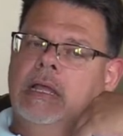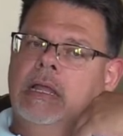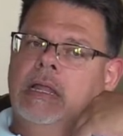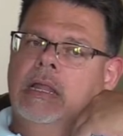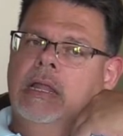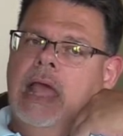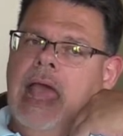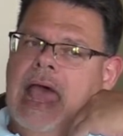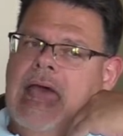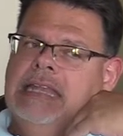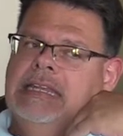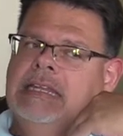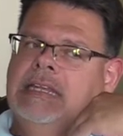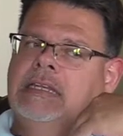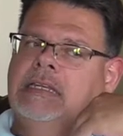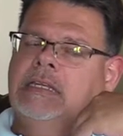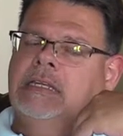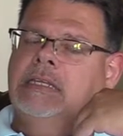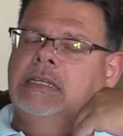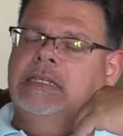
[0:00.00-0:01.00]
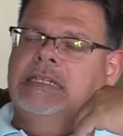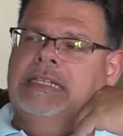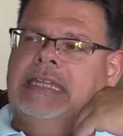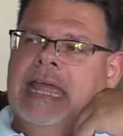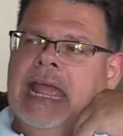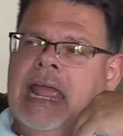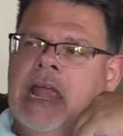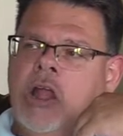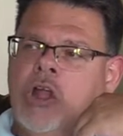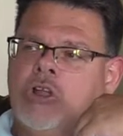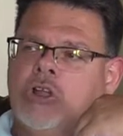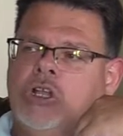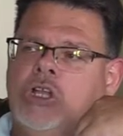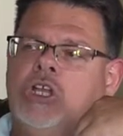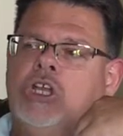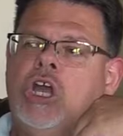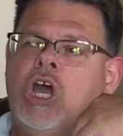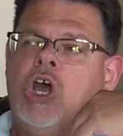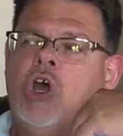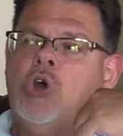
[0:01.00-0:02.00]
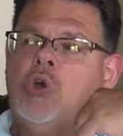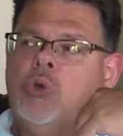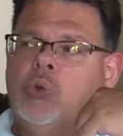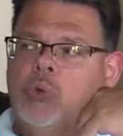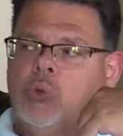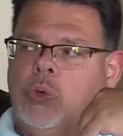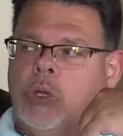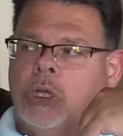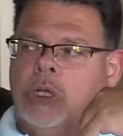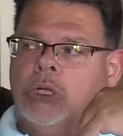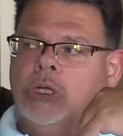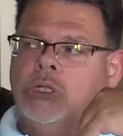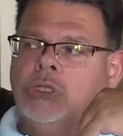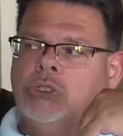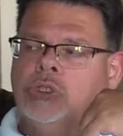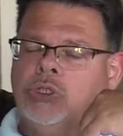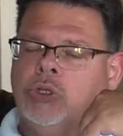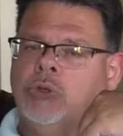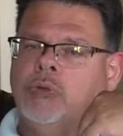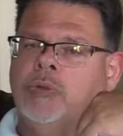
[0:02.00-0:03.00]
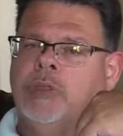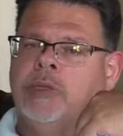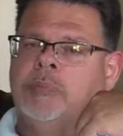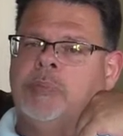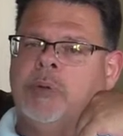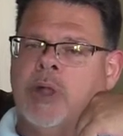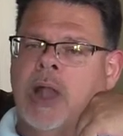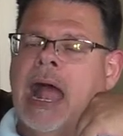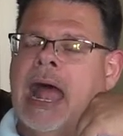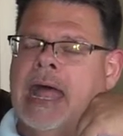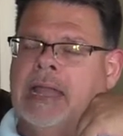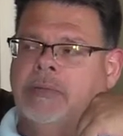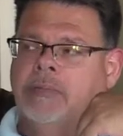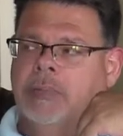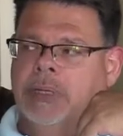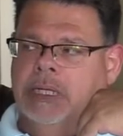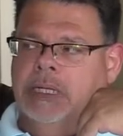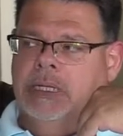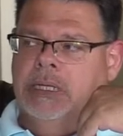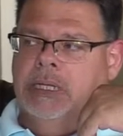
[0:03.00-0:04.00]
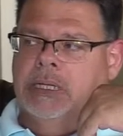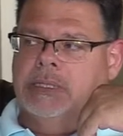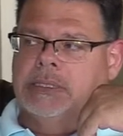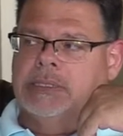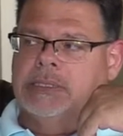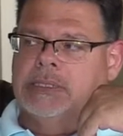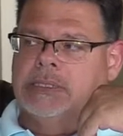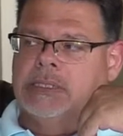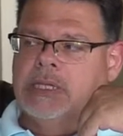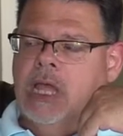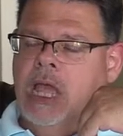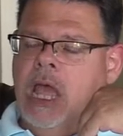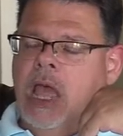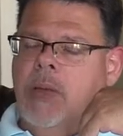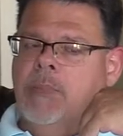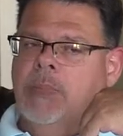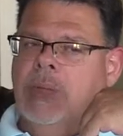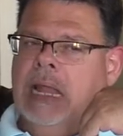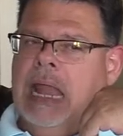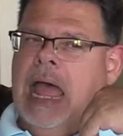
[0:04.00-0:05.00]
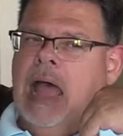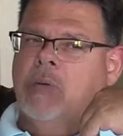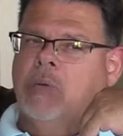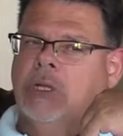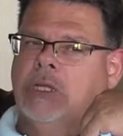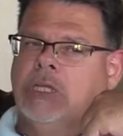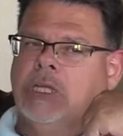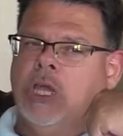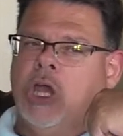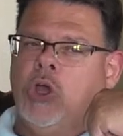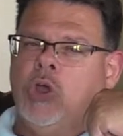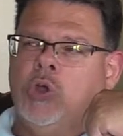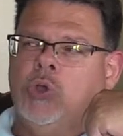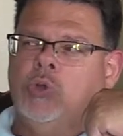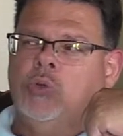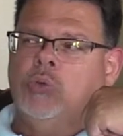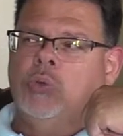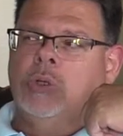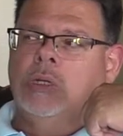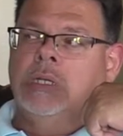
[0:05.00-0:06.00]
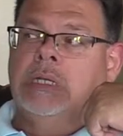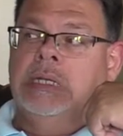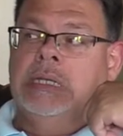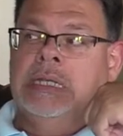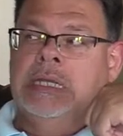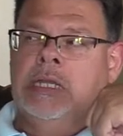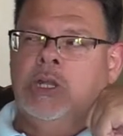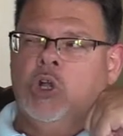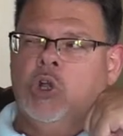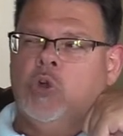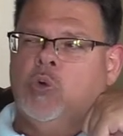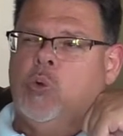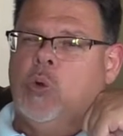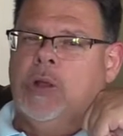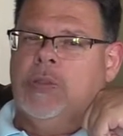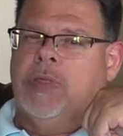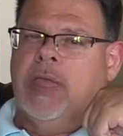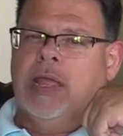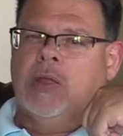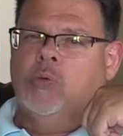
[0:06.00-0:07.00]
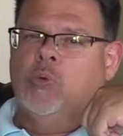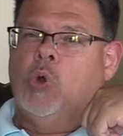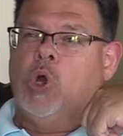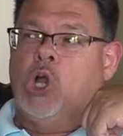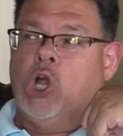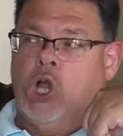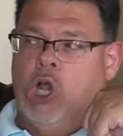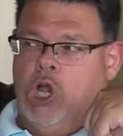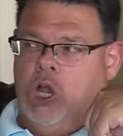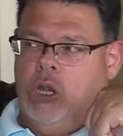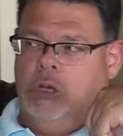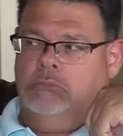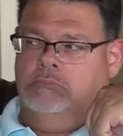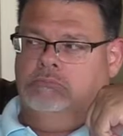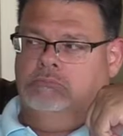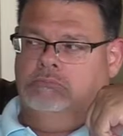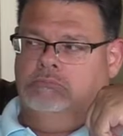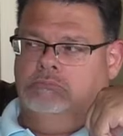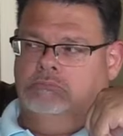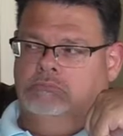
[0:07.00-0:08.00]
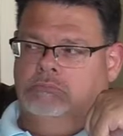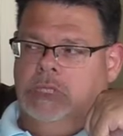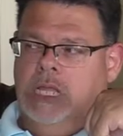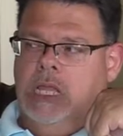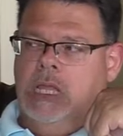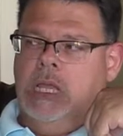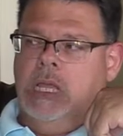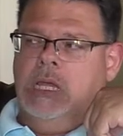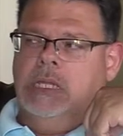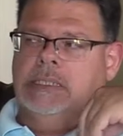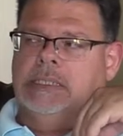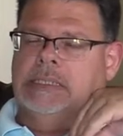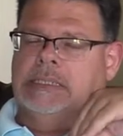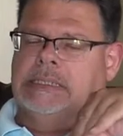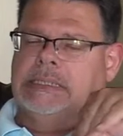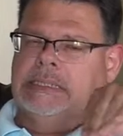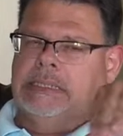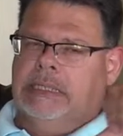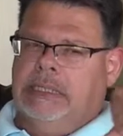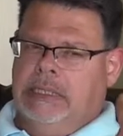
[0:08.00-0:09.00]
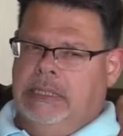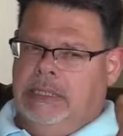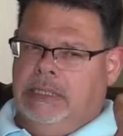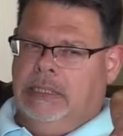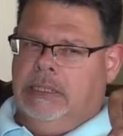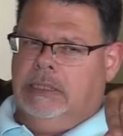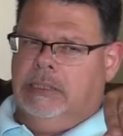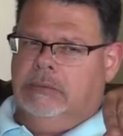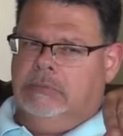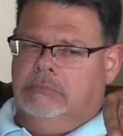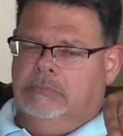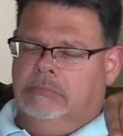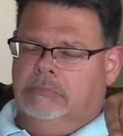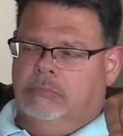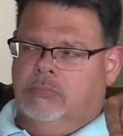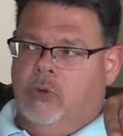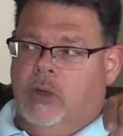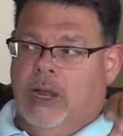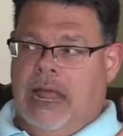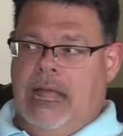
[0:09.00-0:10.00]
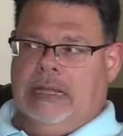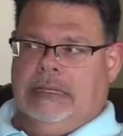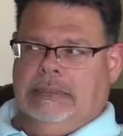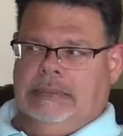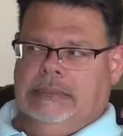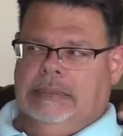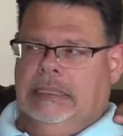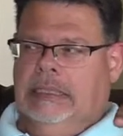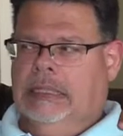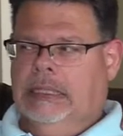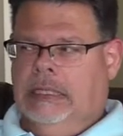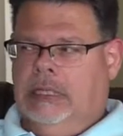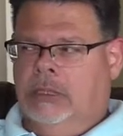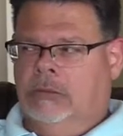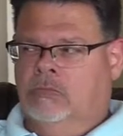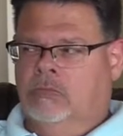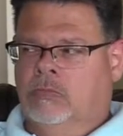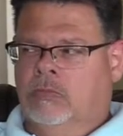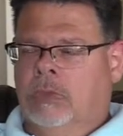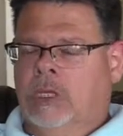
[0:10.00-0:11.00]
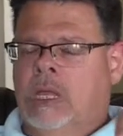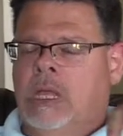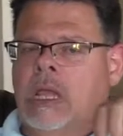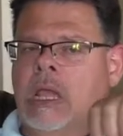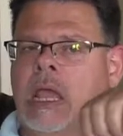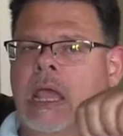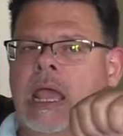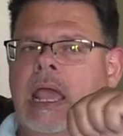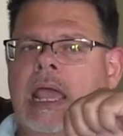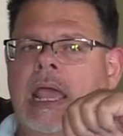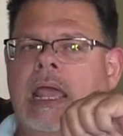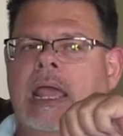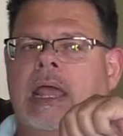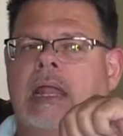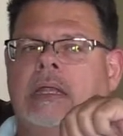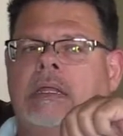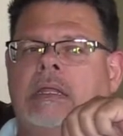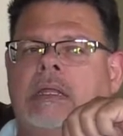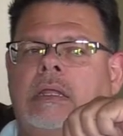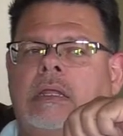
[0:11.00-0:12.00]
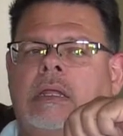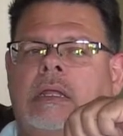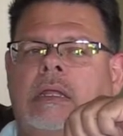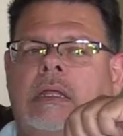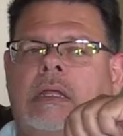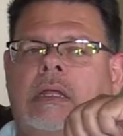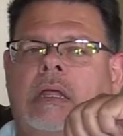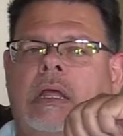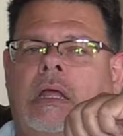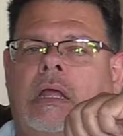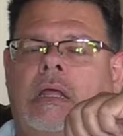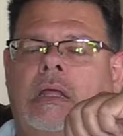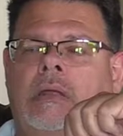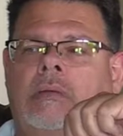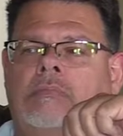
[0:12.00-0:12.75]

I didn't dare go to the Pride meetings, but I would go near where they were to see what I could see. And I